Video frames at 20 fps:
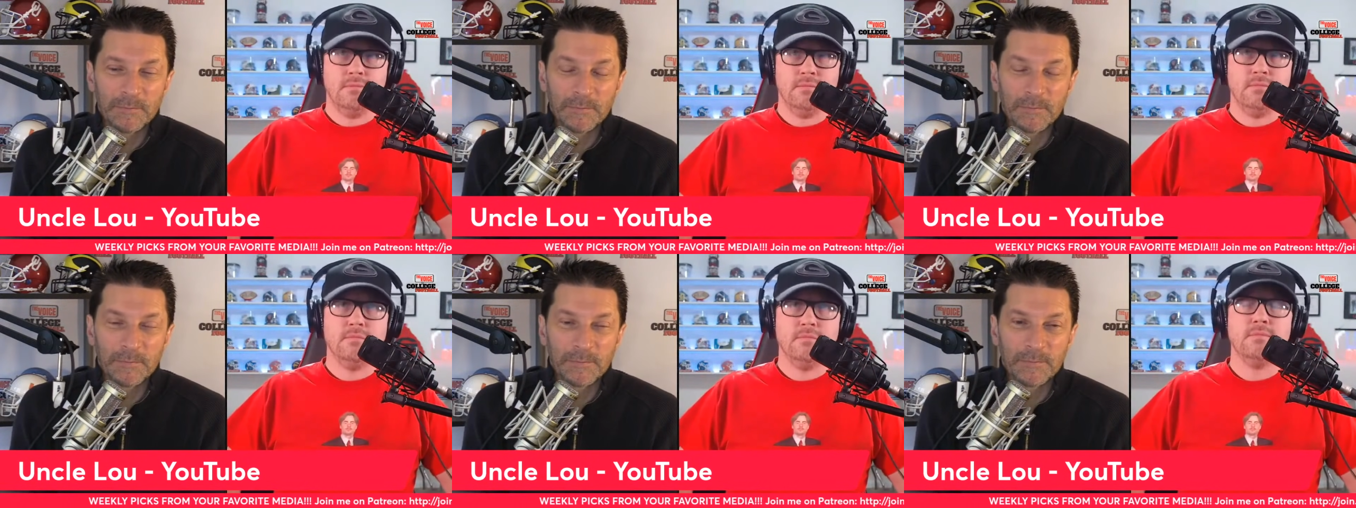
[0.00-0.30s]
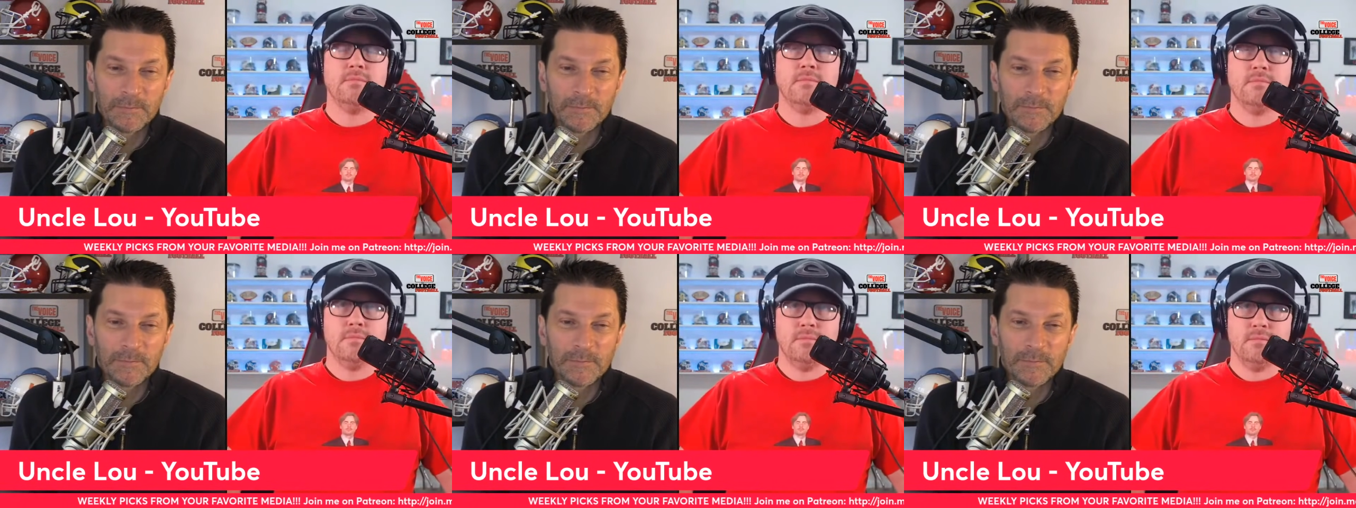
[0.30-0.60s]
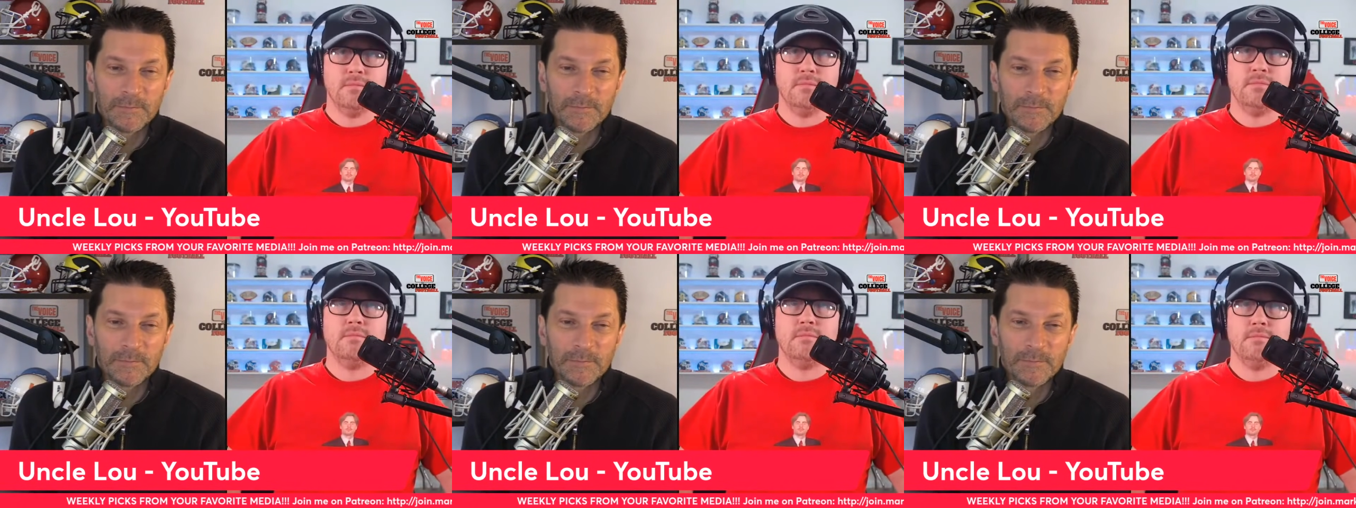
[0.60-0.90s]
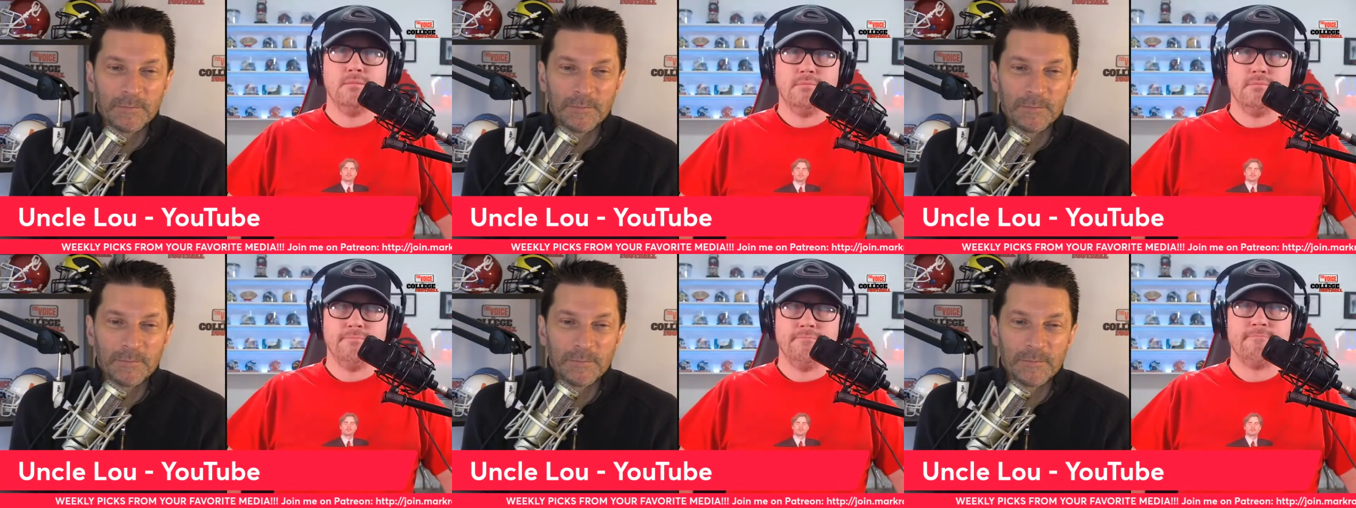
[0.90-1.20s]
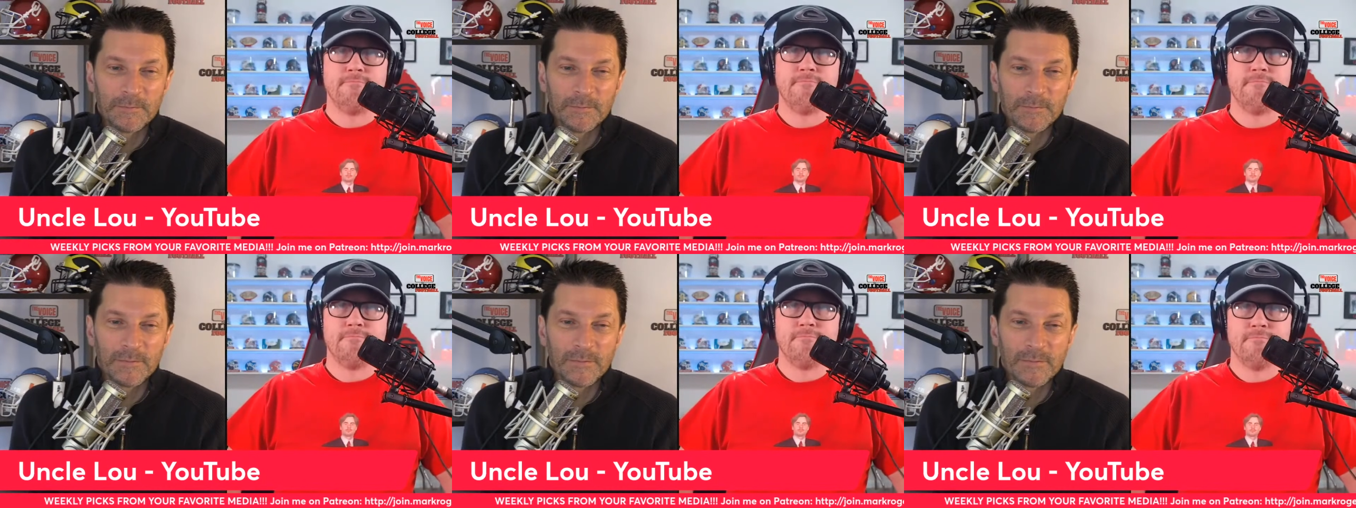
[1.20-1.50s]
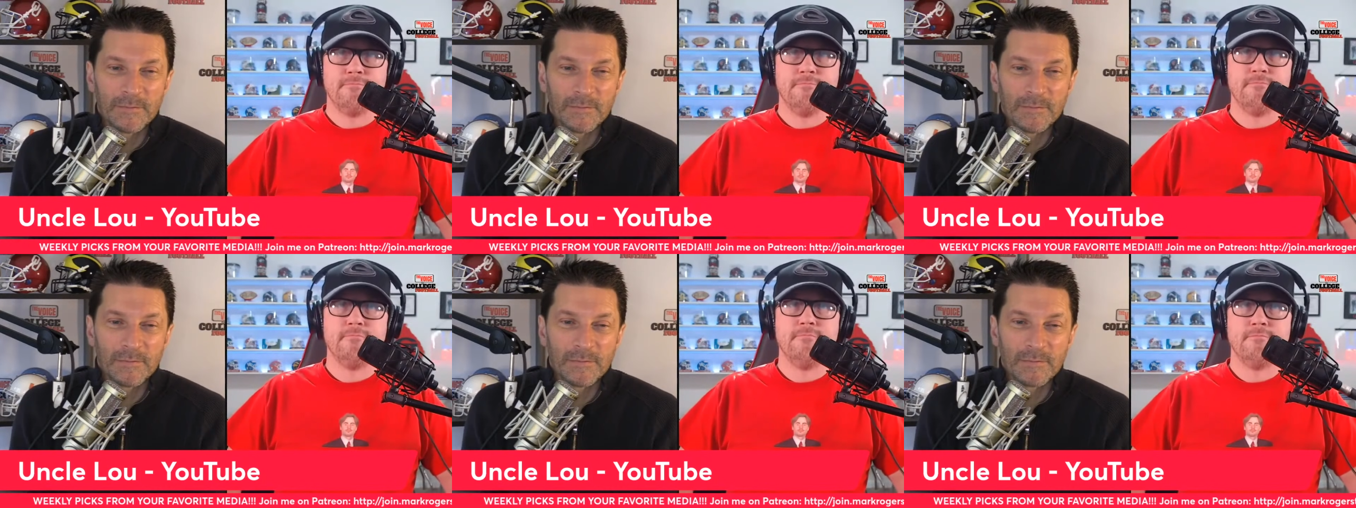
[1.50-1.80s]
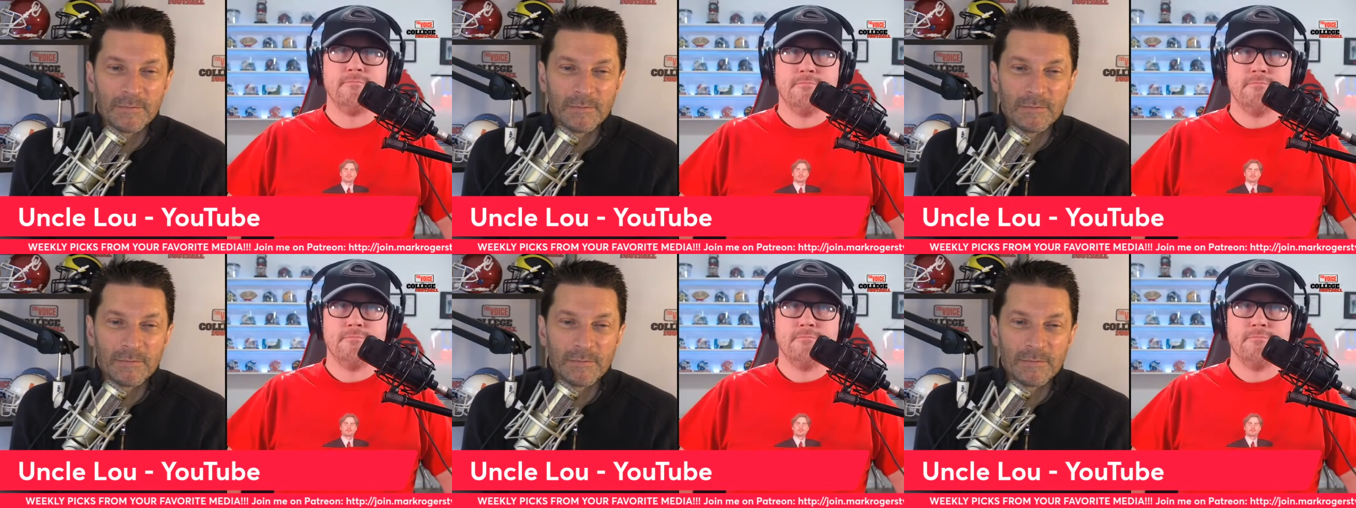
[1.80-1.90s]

(no one is talking)